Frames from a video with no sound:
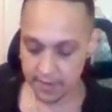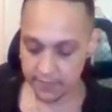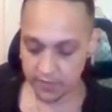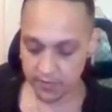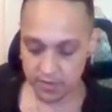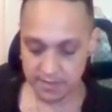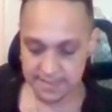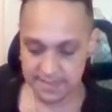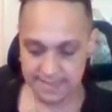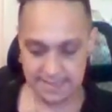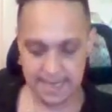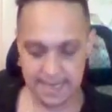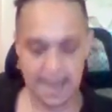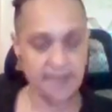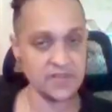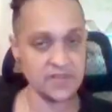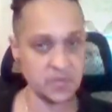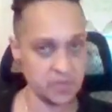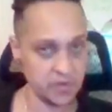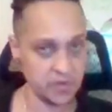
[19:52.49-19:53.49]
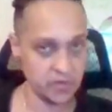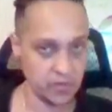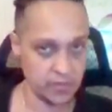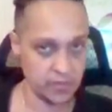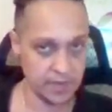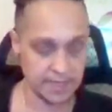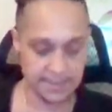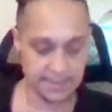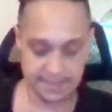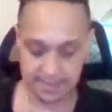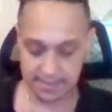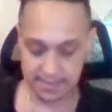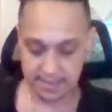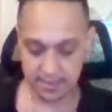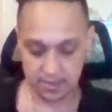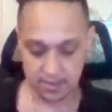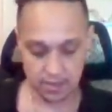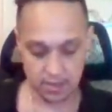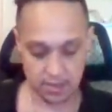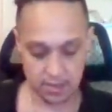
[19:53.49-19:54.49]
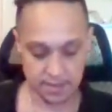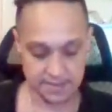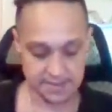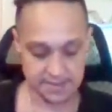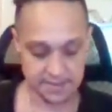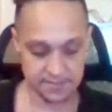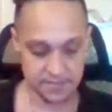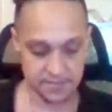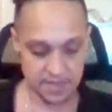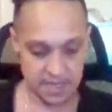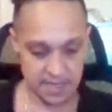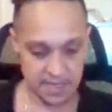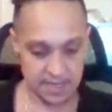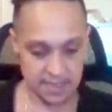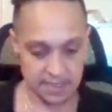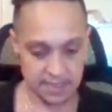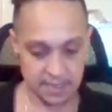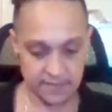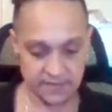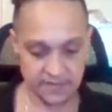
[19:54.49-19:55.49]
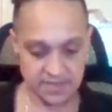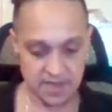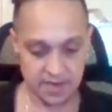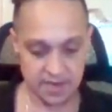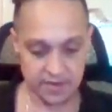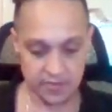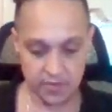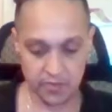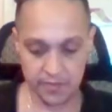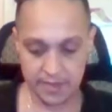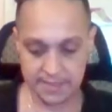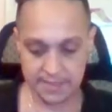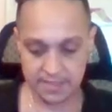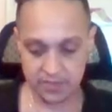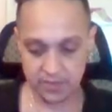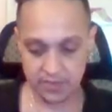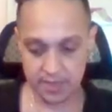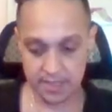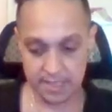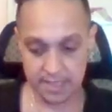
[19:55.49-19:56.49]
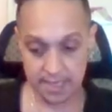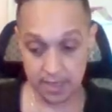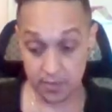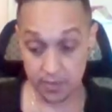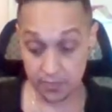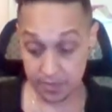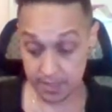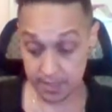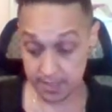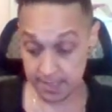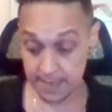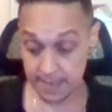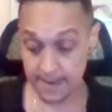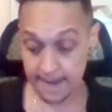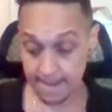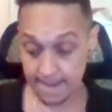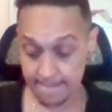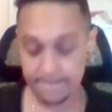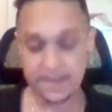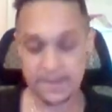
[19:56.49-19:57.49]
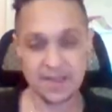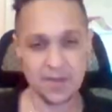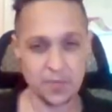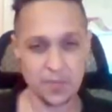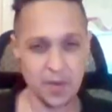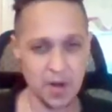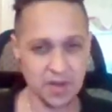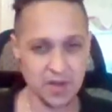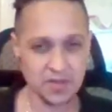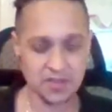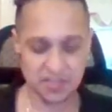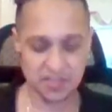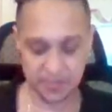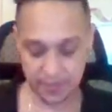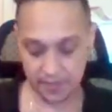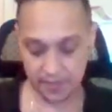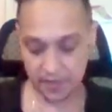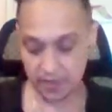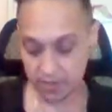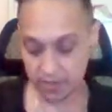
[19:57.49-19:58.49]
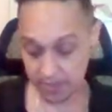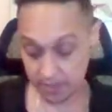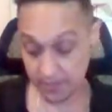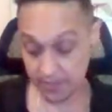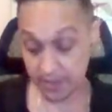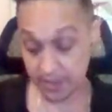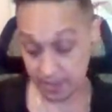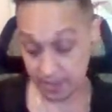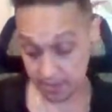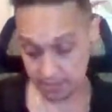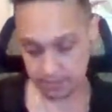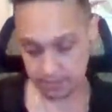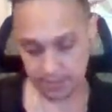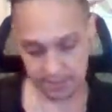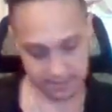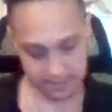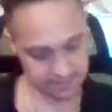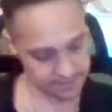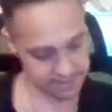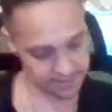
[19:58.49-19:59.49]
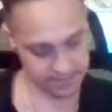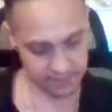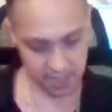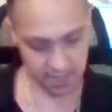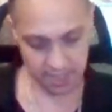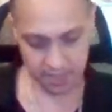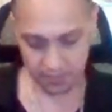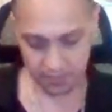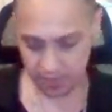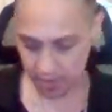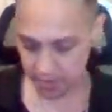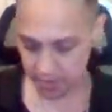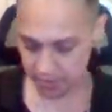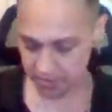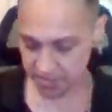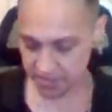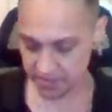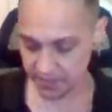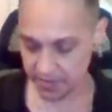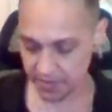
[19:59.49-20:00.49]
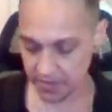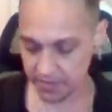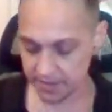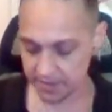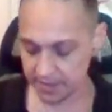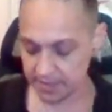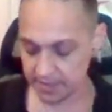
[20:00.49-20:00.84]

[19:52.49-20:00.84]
level, it doesn't have to be romantic here. I'm not even talking romantic right now, but like a partnership. I'm hearing about it, like some kind of partnership here